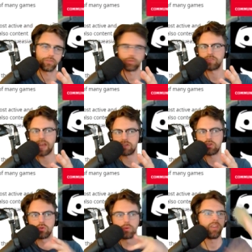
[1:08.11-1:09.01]
So stay
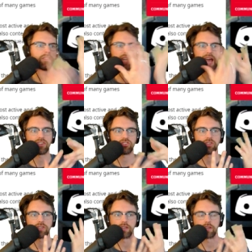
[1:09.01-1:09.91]
tuned.
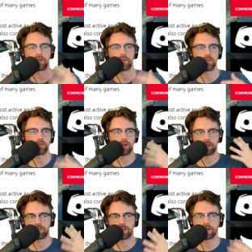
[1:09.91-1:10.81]
Flashy
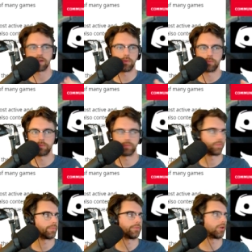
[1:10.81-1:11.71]
cutscene, no
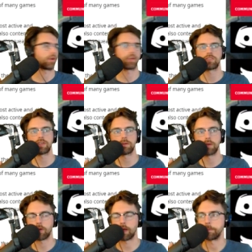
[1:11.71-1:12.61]
cutscene?
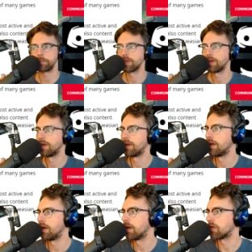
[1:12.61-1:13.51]
Okay.
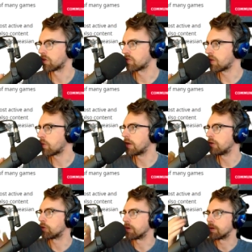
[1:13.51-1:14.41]
So let's get right into it.